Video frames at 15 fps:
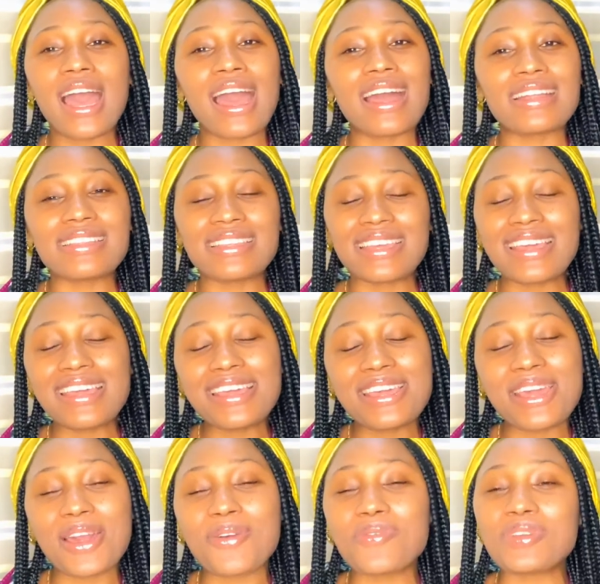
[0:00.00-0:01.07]
and in
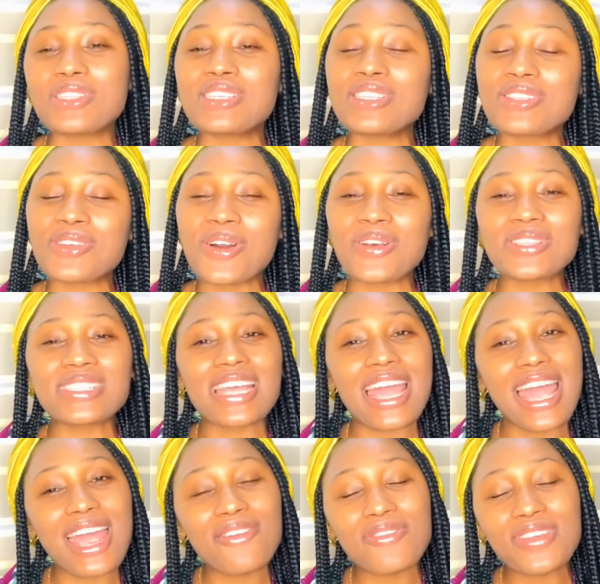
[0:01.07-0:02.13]
here we discuss
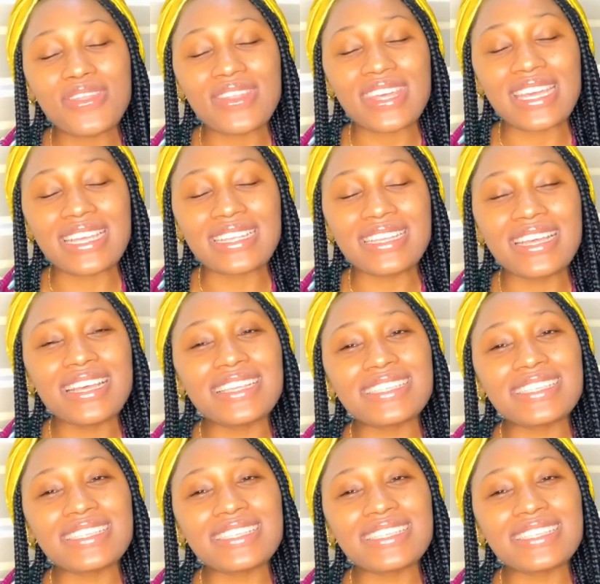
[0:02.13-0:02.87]
everything